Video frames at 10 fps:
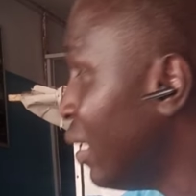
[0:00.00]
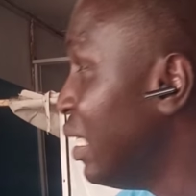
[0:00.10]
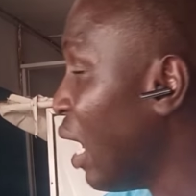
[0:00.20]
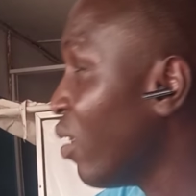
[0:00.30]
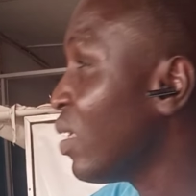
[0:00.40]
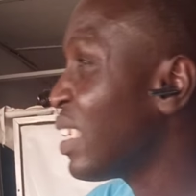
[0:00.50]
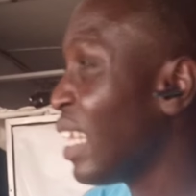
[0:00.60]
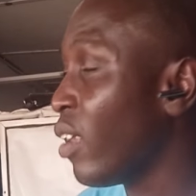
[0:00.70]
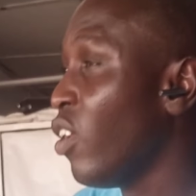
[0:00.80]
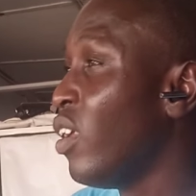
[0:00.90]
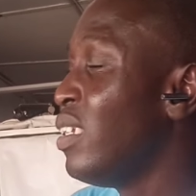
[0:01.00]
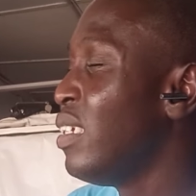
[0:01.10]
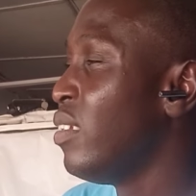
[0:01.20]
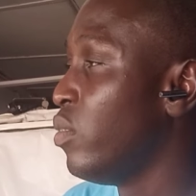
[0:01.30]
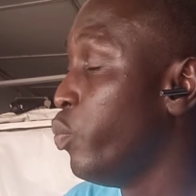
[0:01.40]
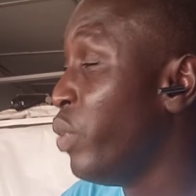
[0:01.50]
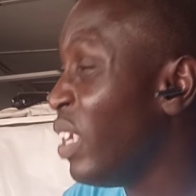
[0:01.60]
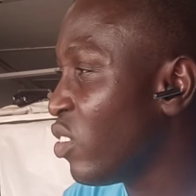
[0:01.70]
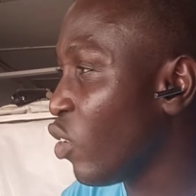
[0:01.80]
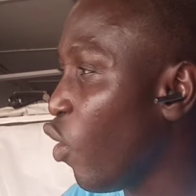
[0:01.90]
Dahua technology is
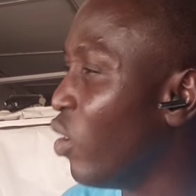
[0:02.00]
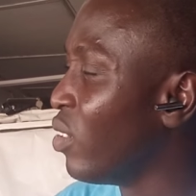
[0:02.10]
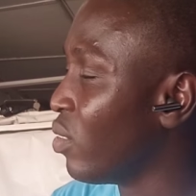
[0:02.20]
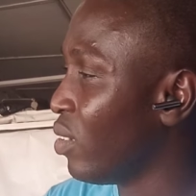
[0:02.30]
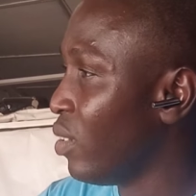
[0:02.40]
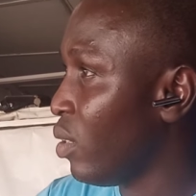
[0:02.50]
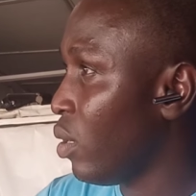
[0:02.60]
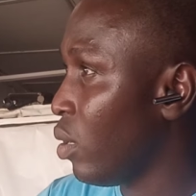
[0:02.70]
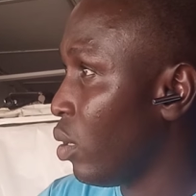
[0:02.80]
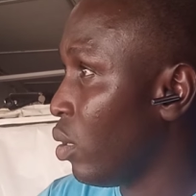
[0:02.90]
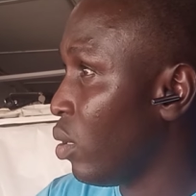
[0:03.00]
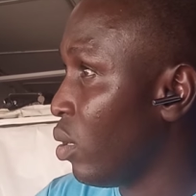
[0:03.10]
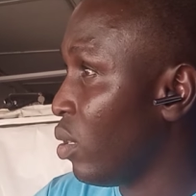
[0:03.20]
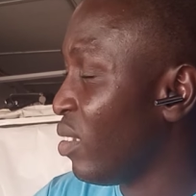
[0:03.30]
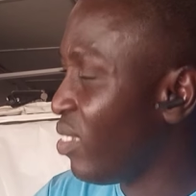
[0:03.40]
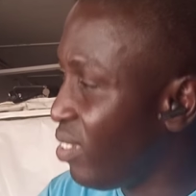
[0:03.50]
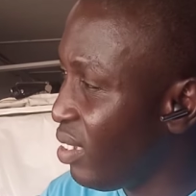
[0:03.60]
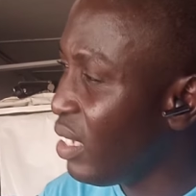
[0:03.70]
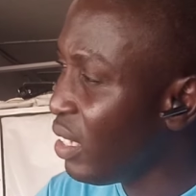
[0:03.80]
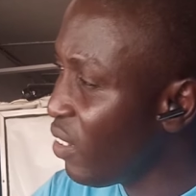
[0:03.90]
based on
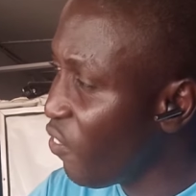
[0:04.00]
TV.